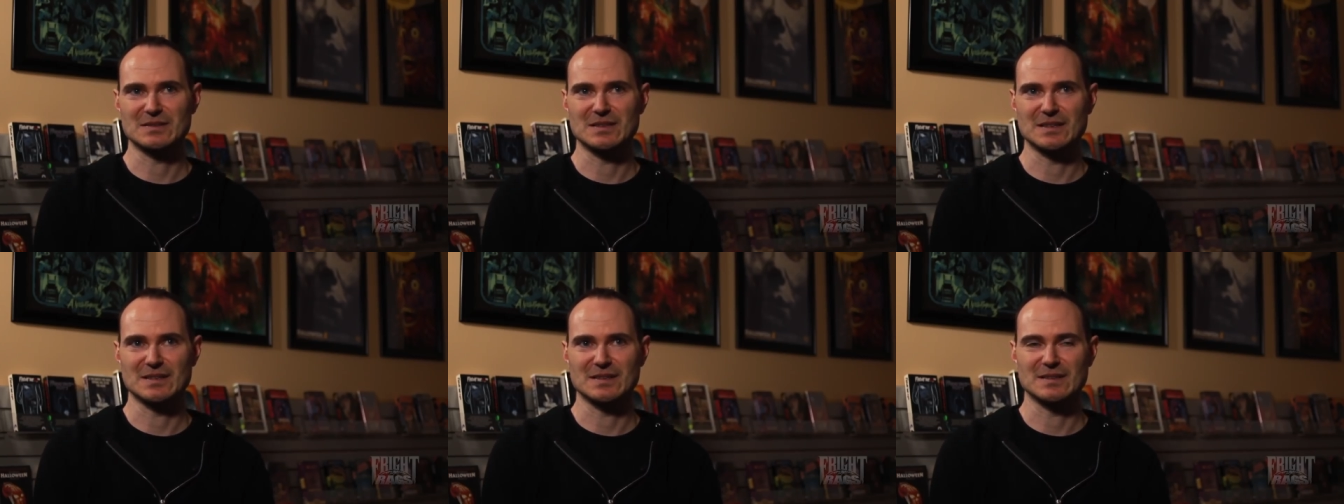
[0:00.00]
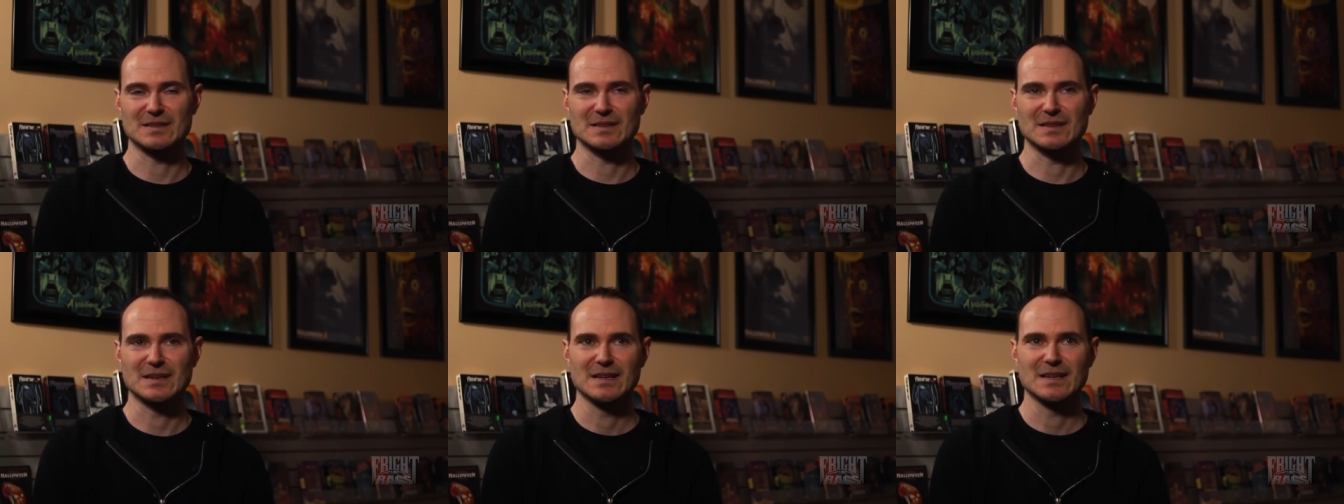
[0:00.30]
And,
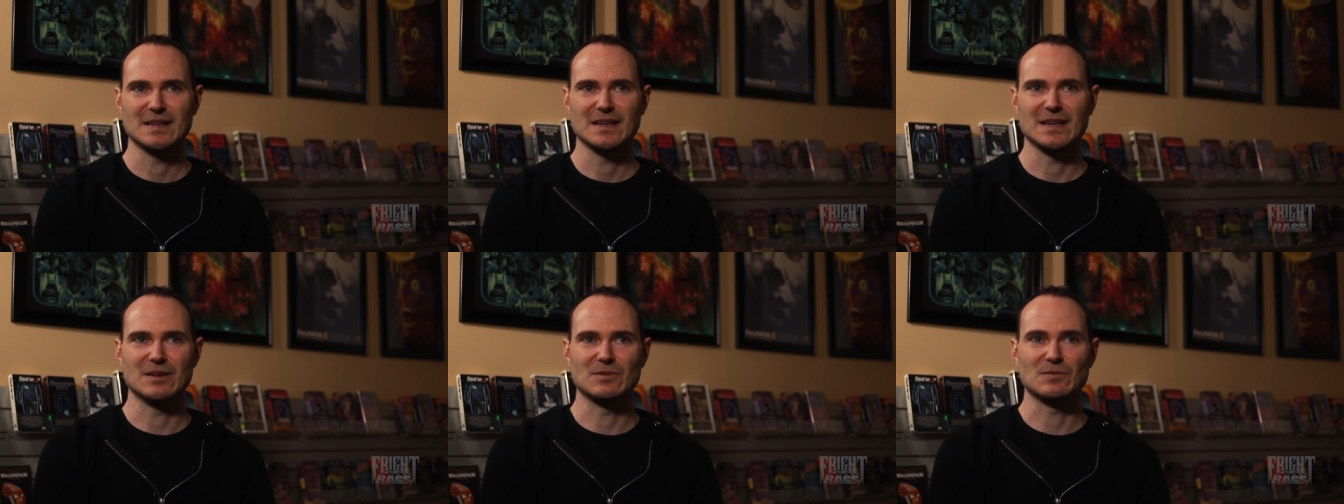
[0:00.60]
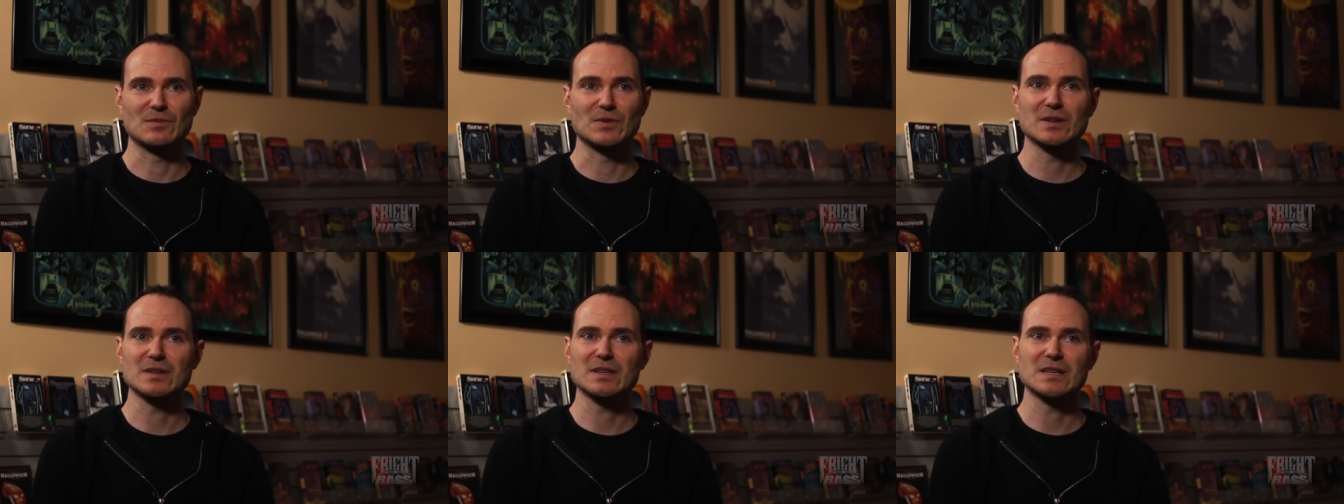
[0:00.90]
and,
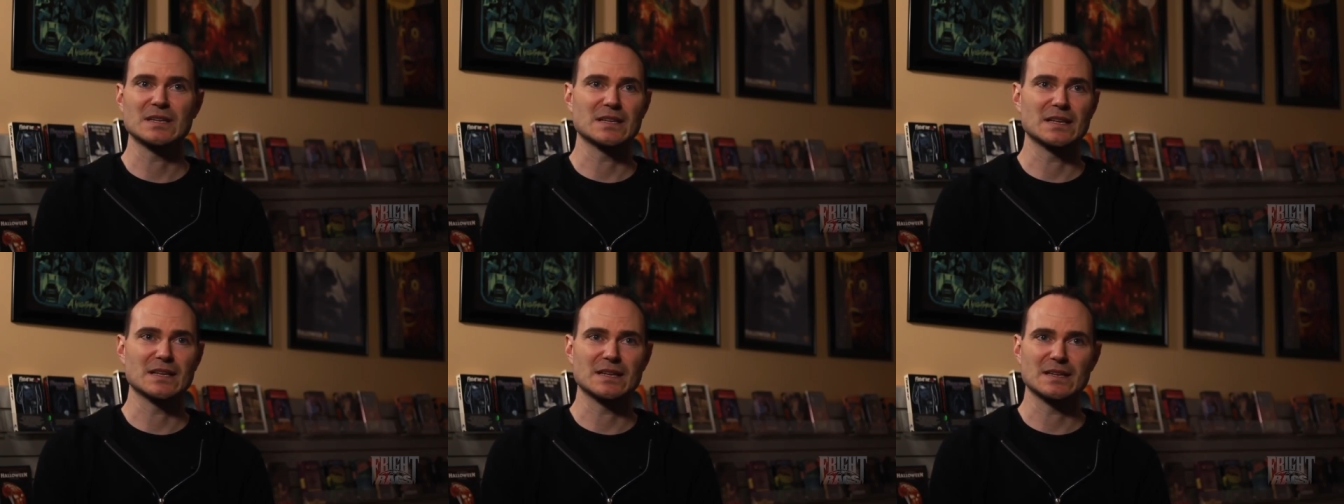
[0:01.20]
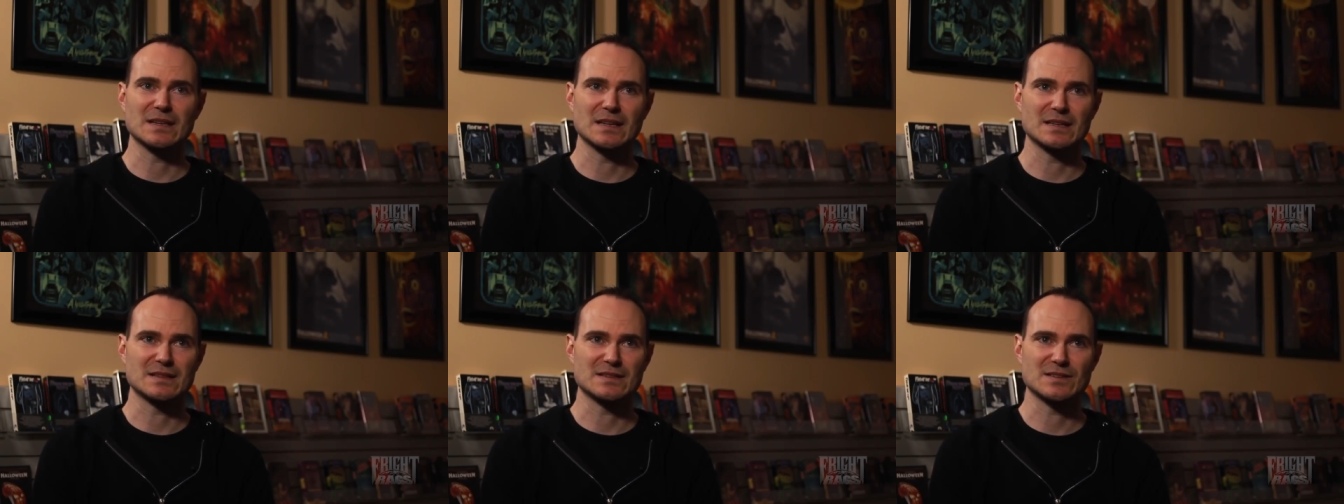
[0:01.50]
and really,
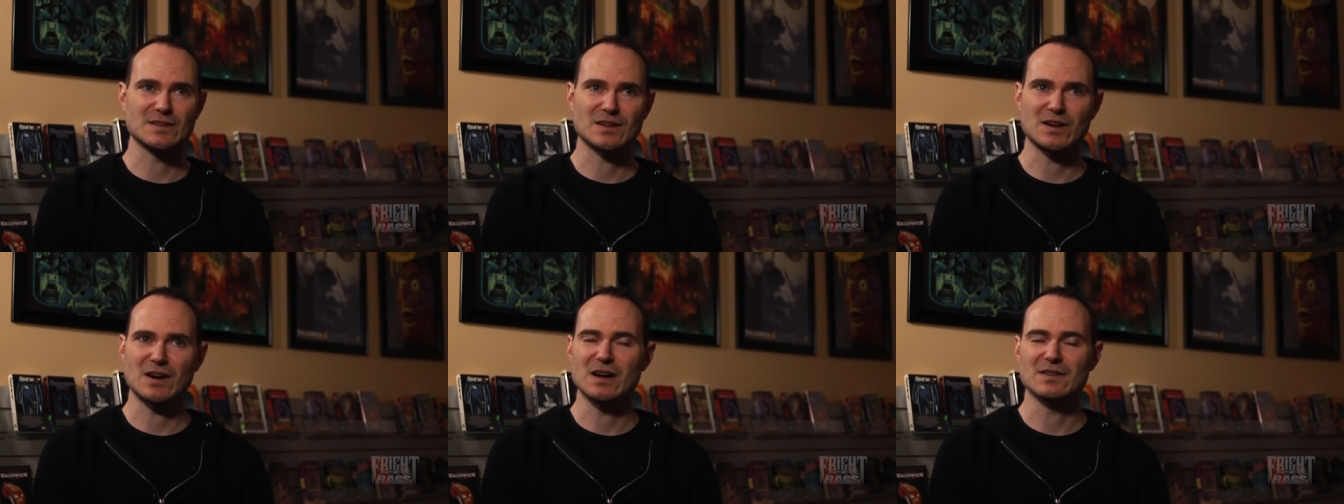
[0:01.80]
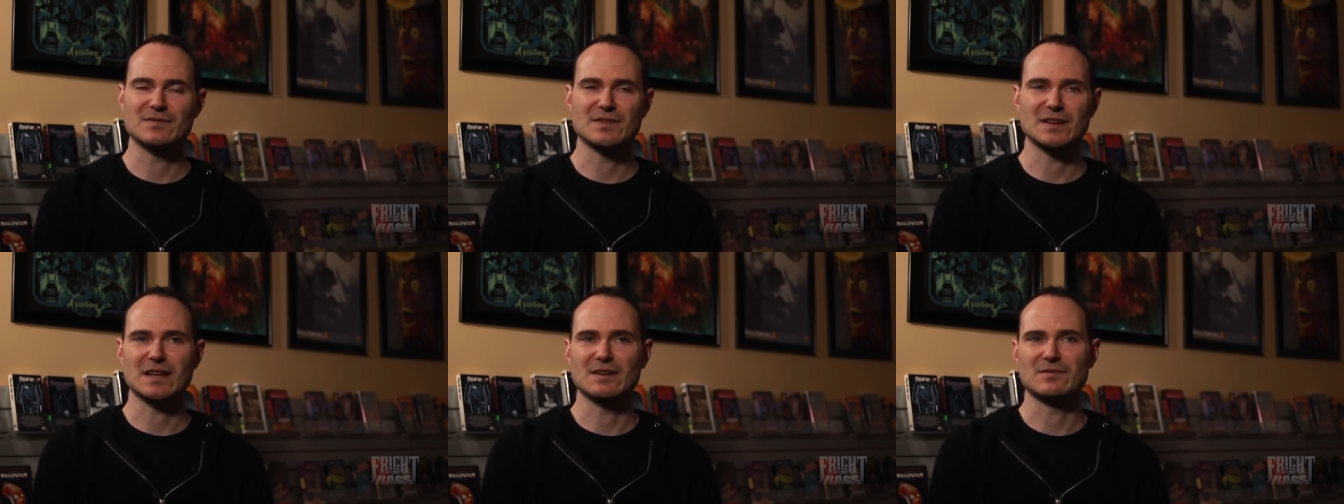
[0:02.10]
it, it took
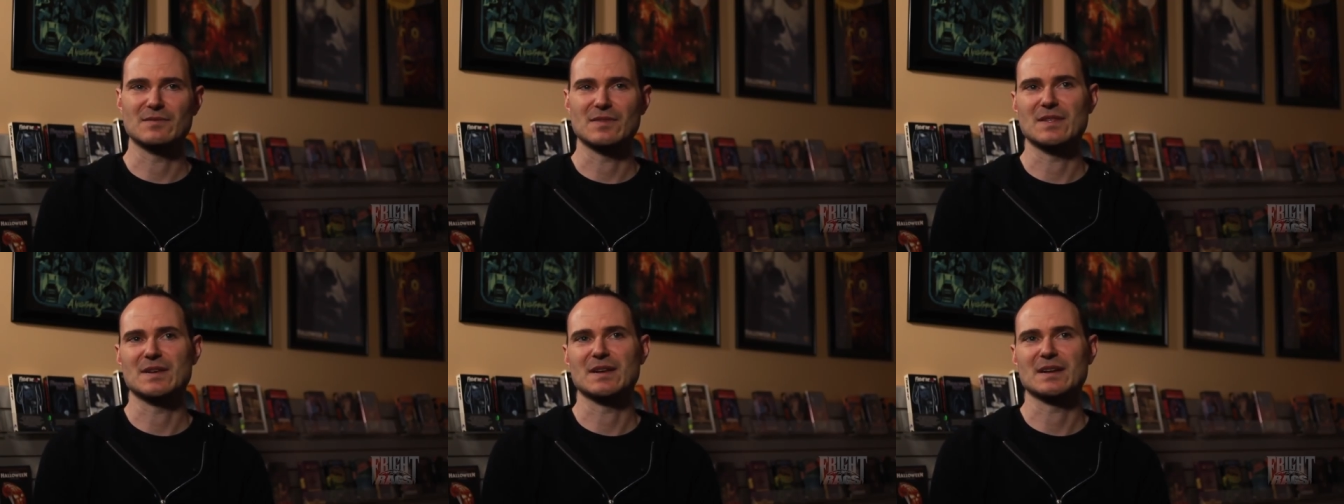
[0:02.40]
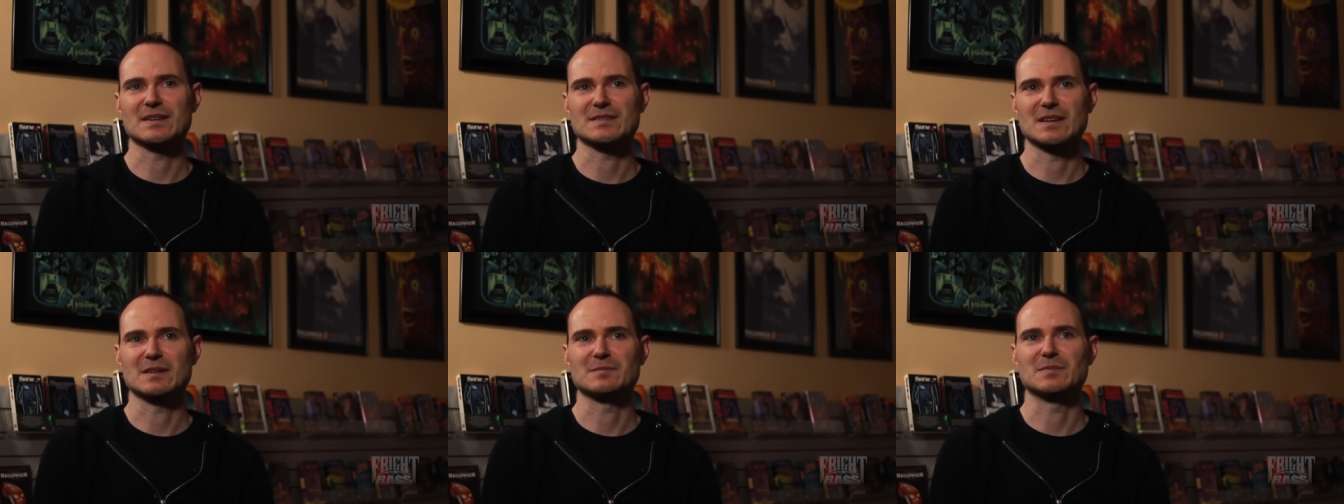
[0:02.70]
off again for the
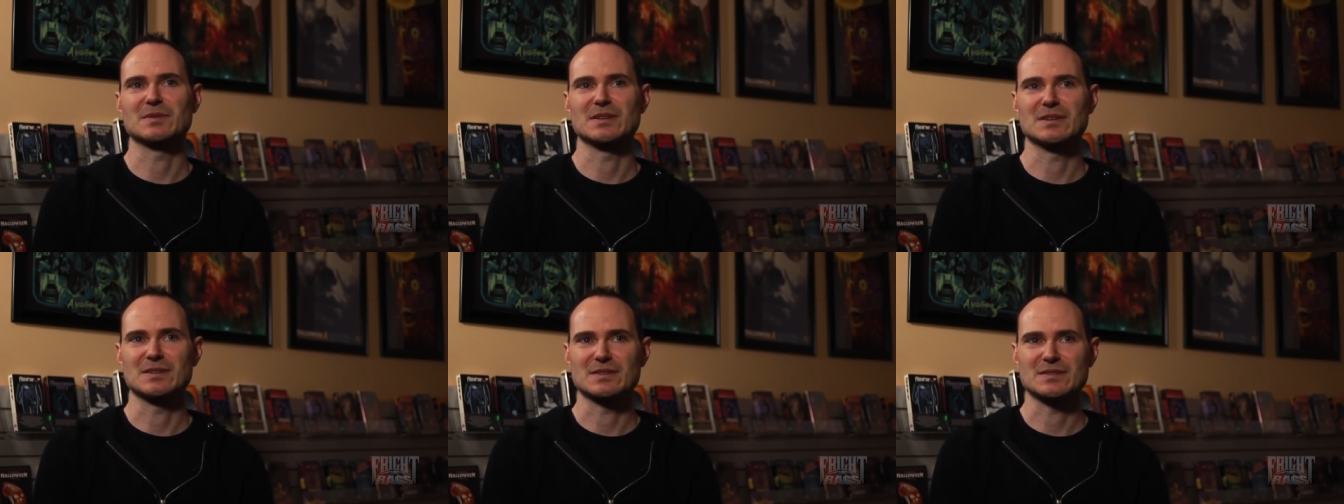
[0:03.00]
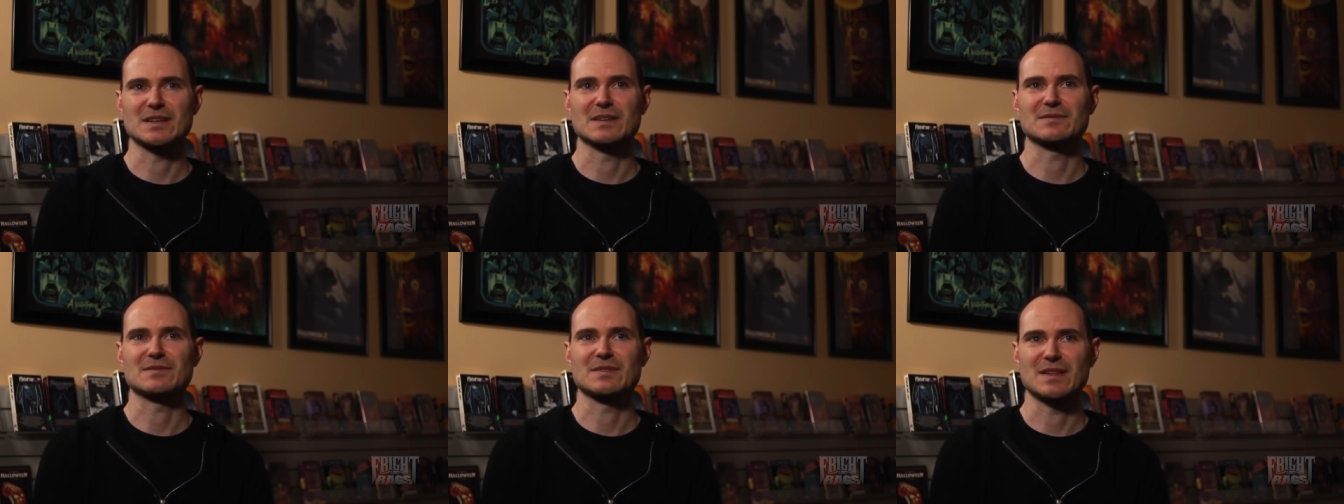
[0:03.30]
next couple of
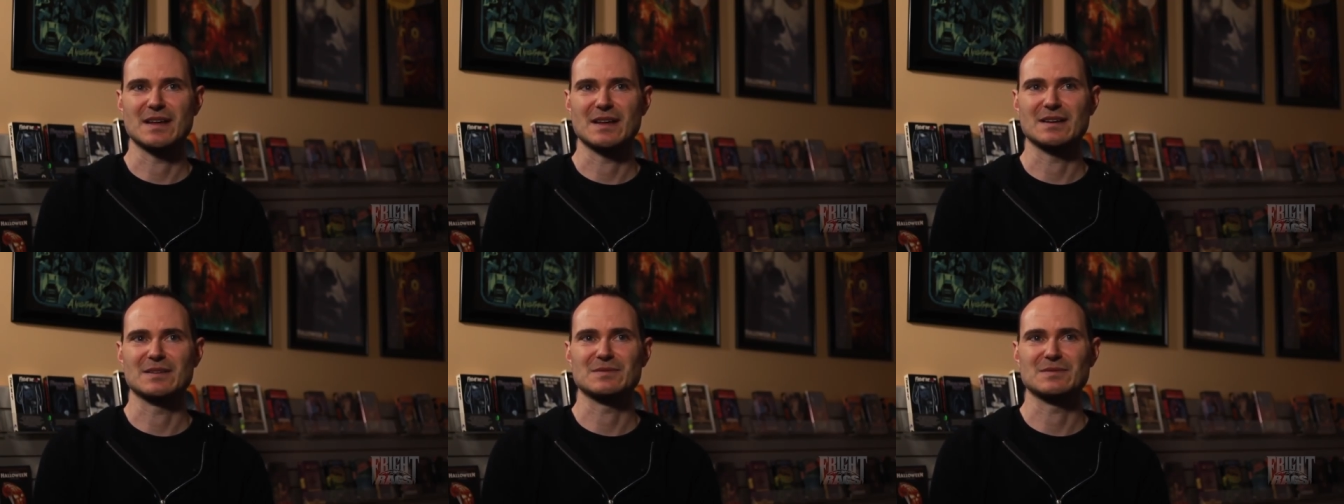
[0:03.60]
years after that.